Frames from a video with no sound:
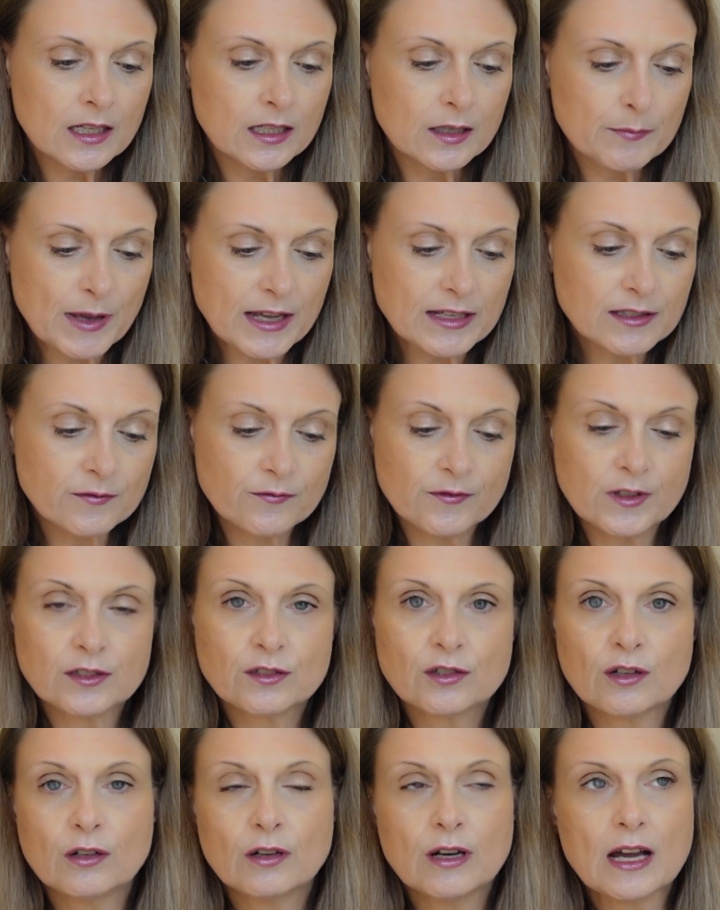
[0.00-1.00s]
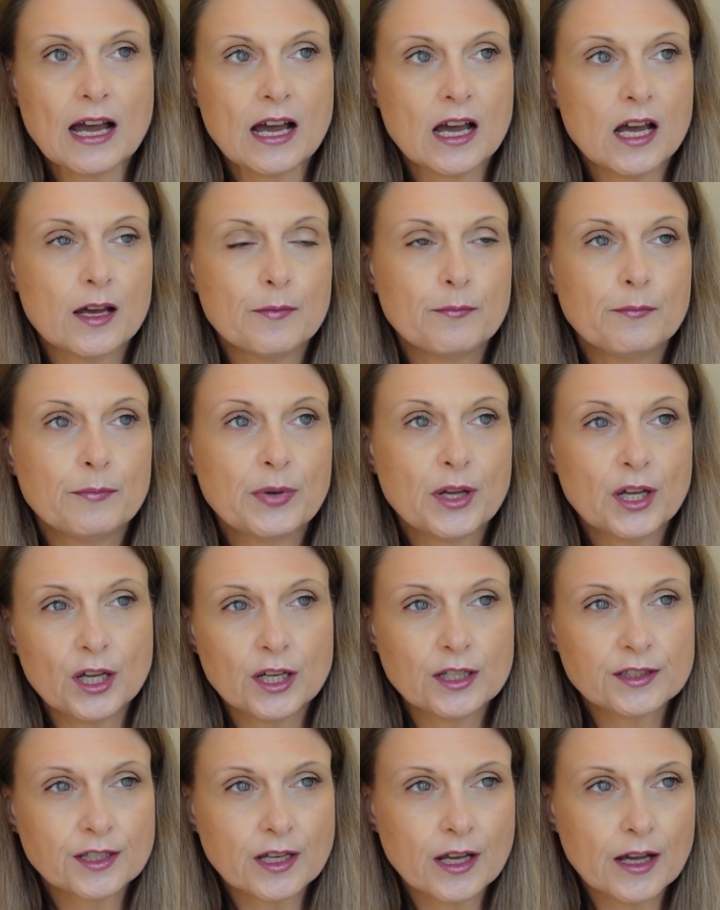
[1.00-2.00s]
the Maison Victor,
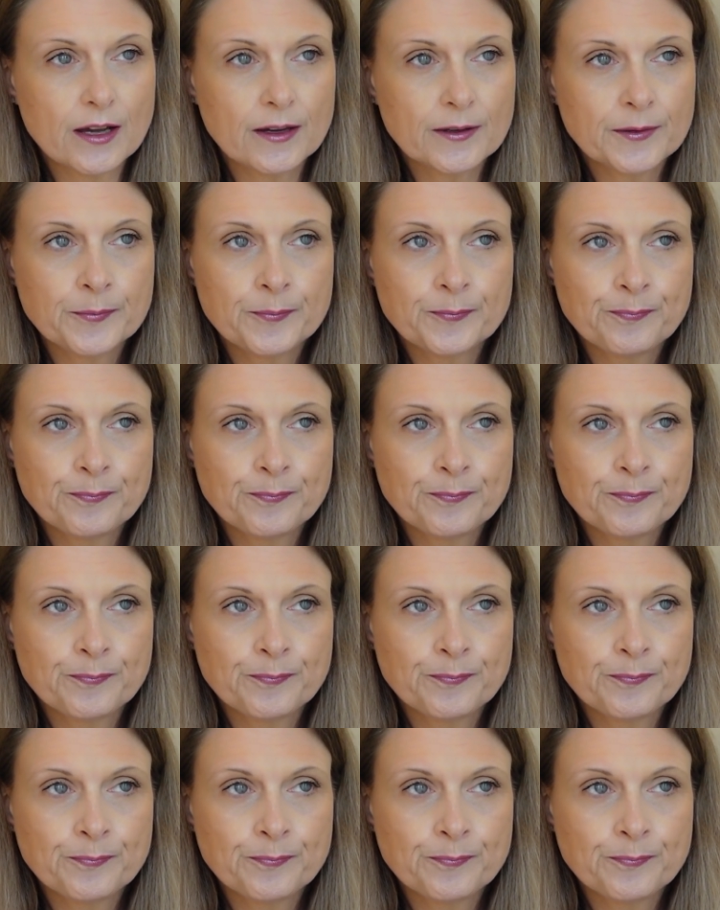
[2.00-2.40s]
Burda,